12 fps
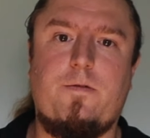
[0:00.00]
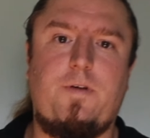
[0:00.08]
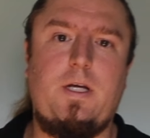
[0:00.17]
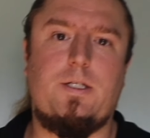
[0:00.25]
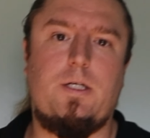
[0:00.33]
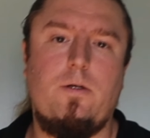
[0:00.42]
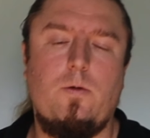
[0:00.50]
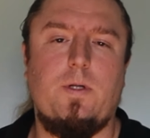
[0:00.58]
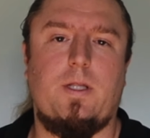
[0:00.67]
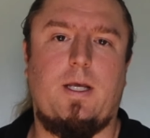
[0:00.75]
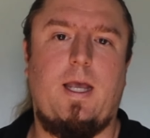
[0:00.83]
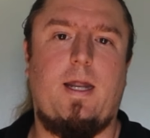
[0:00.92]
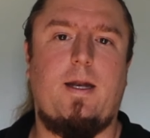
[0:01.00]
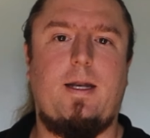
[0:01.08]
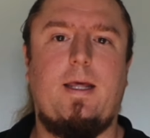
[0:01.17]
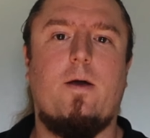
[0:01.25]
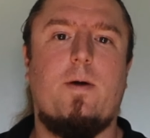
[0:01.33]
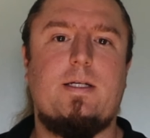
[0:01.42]
V2 with the Canon
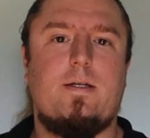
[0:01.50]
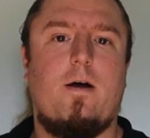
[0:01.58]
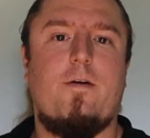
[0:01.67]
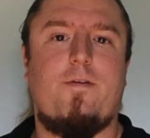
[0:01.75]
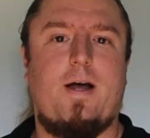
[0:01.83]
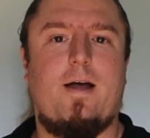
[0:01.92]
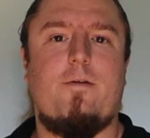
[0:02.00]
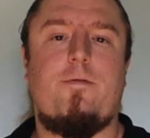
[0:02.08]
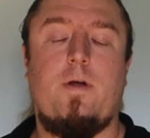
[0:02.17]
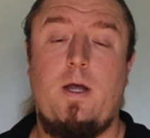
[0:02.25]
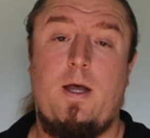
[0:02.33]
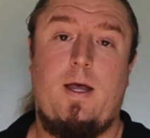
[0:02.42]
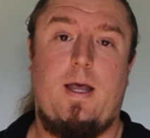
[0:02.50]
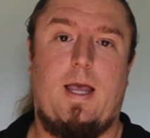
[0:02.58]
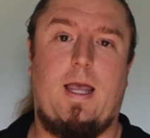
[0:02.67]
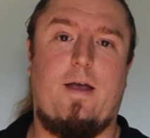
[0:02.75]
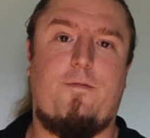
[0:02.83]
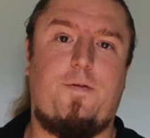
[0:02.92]
EOS R5.
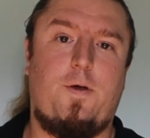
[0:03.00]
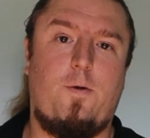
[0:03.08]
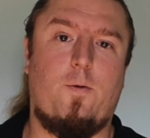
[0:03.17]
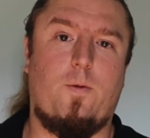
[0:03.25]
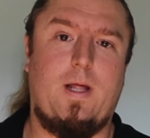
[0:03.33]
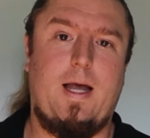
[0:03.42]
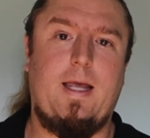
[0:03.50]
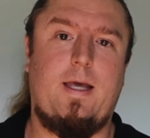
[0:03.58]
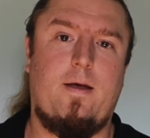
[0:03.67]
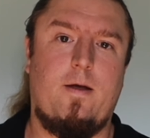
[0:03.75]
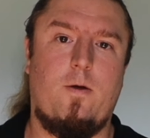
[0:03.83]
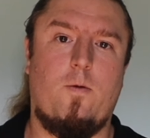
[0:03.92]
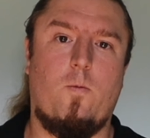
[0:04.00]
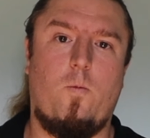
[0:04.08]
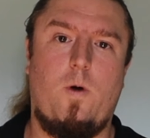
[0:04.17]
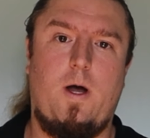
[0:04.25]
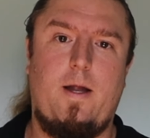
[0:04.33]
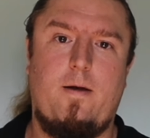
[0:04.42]
If you like
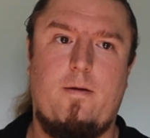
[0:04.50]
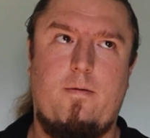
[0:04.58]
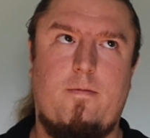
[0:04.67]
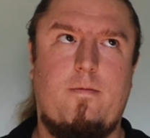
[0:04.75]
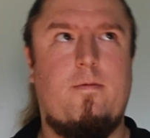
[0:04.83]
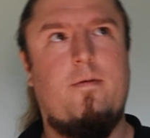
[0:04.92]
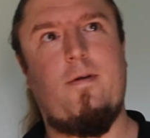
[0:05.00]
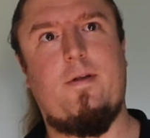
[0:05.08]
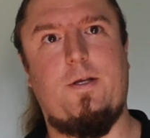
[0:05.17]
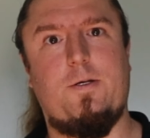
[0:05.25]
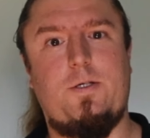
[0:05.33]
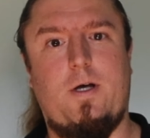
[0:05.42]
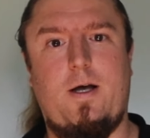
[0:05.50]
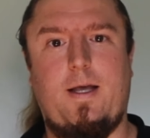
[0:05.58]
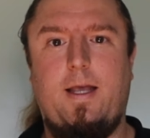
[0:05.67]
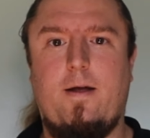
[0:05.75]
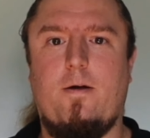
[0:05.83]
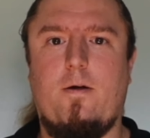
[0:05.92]
what you saw
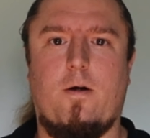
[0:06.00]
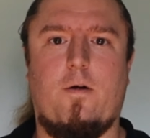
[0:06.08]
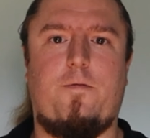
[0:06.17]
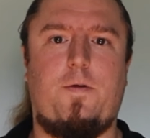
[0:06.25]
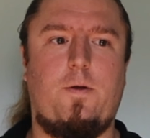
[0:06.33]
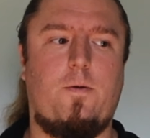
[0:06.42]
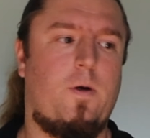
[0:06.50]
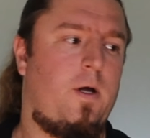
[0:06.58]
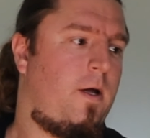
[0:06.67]
here, or if you